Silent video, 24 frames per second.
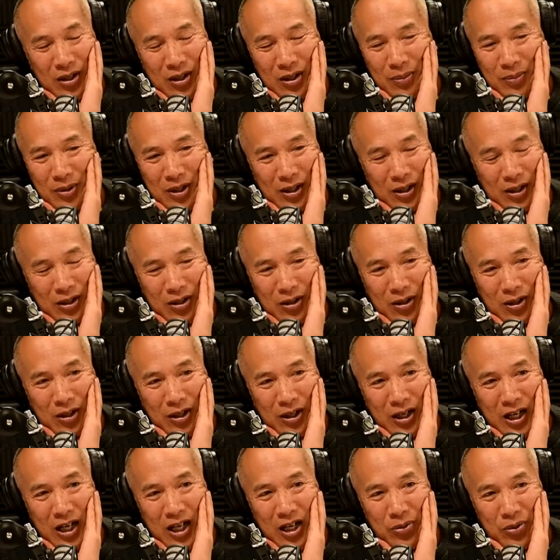Oh my
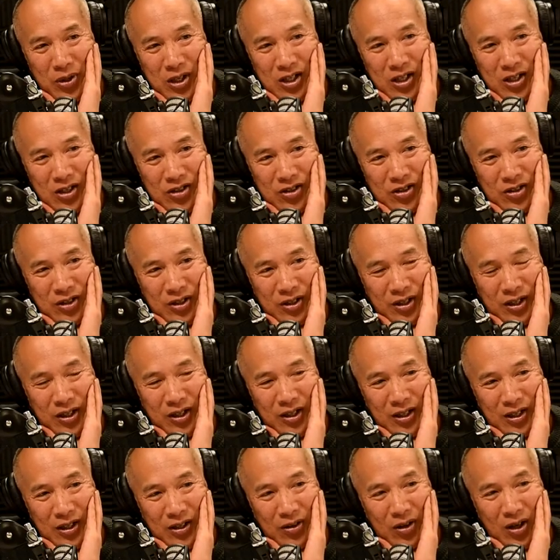God, Henry! Just so, you
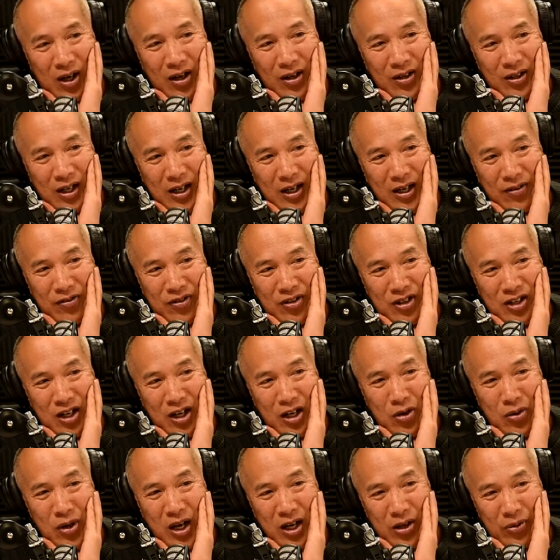know, I don't mm. even
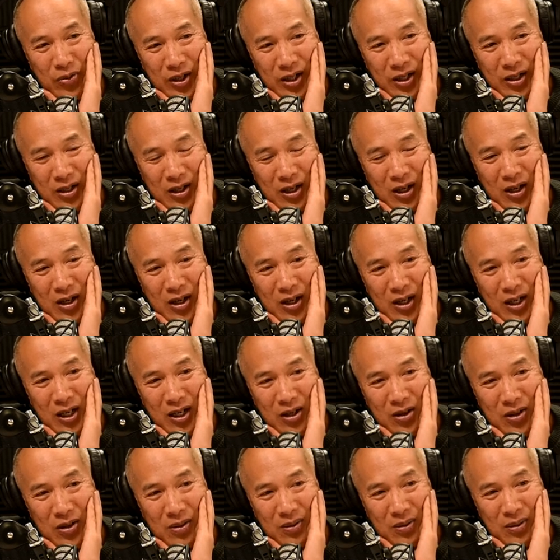know Henry. I, you
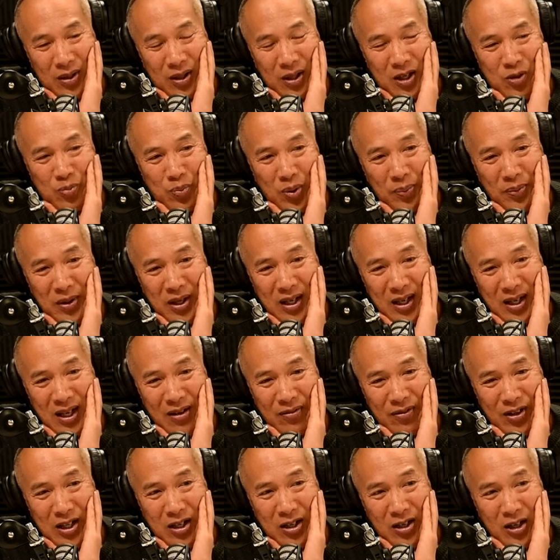know, sure, sure. he's probably a
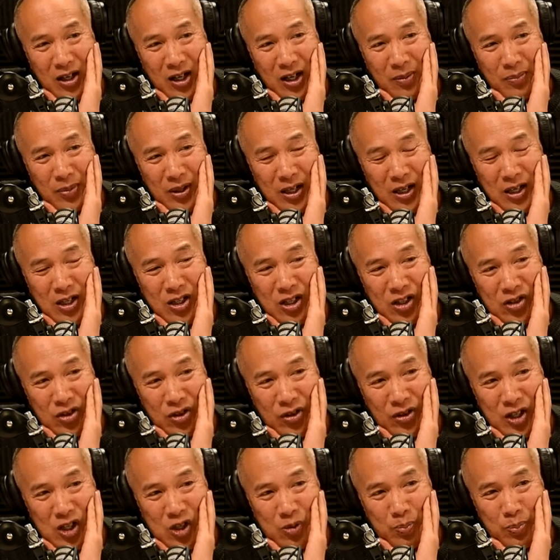lovely guy, but he just
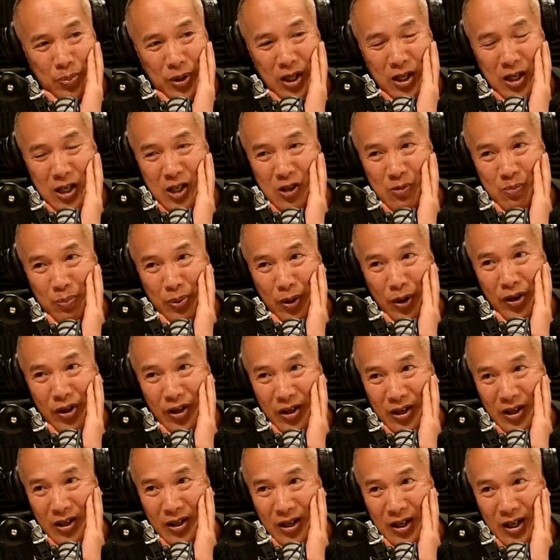got this bean in his
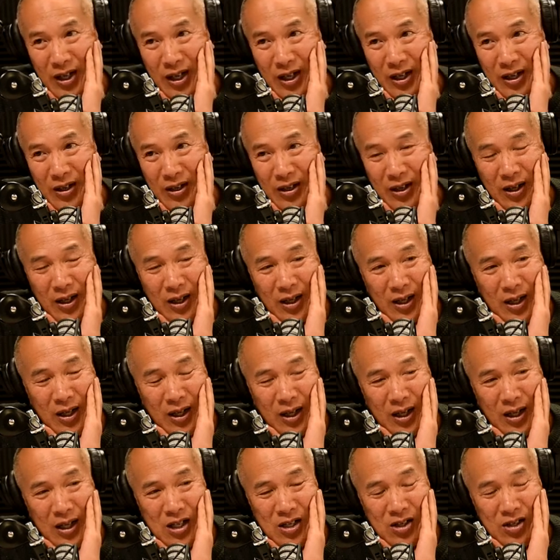bonnet, and mm.
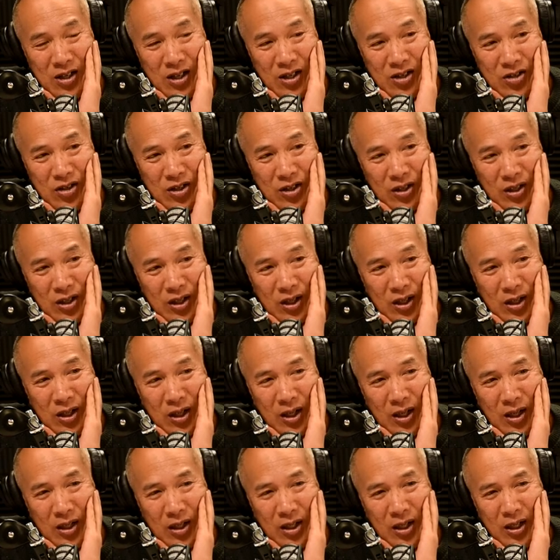he's listened.
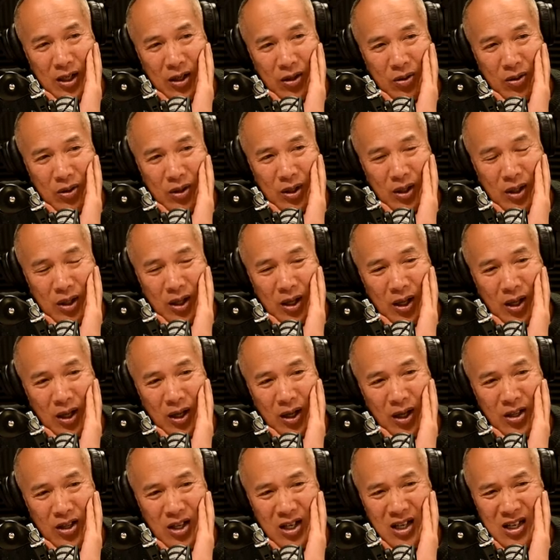You know,
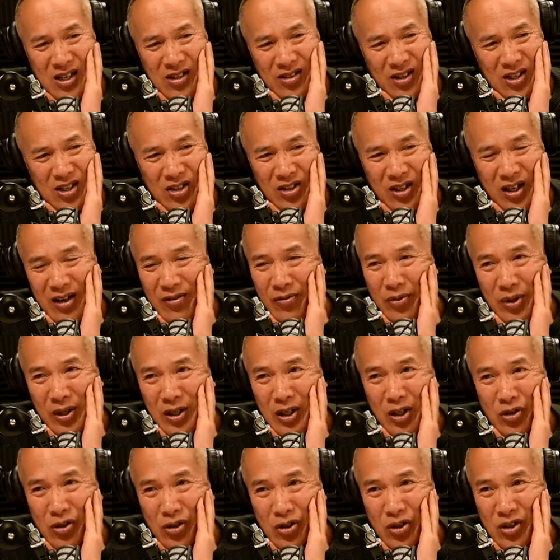I think he's listened to everyone
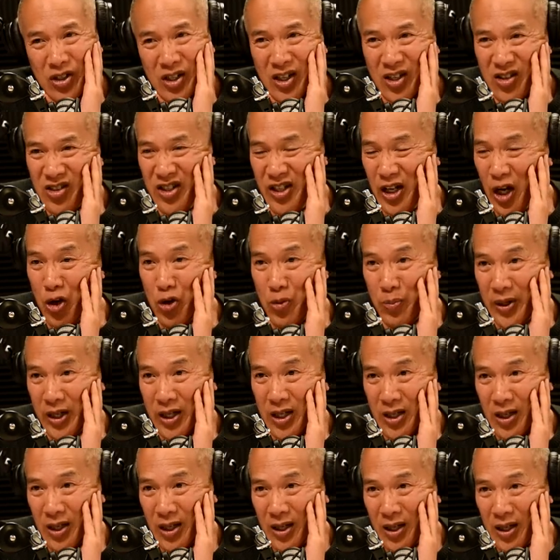else because he doesn't know
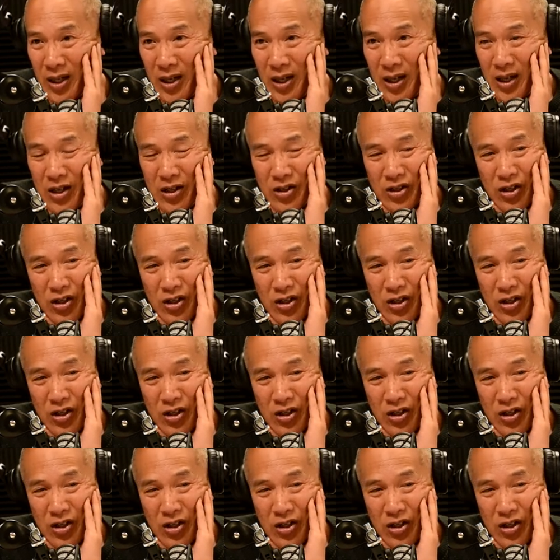me, Mm-mm-mm.